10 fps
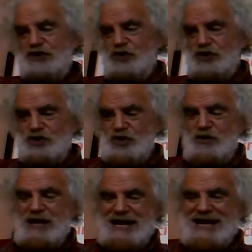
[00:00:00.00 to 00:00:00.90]
you can do
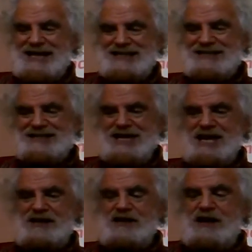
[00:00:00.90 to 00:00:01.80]
is to
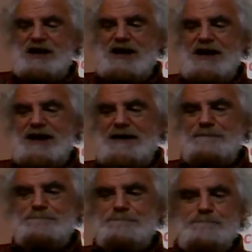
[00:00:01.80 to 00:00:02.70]
take
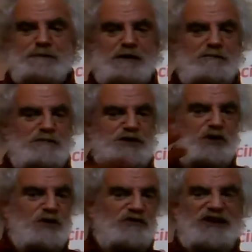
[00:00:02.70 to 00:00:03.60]

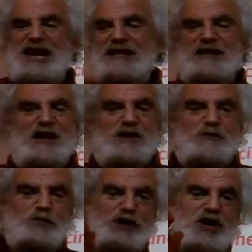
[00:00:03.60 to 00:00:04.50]
materials and
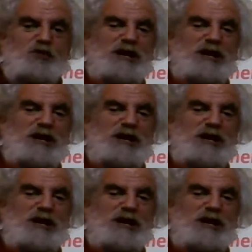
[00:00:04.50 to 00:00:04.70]
put it into an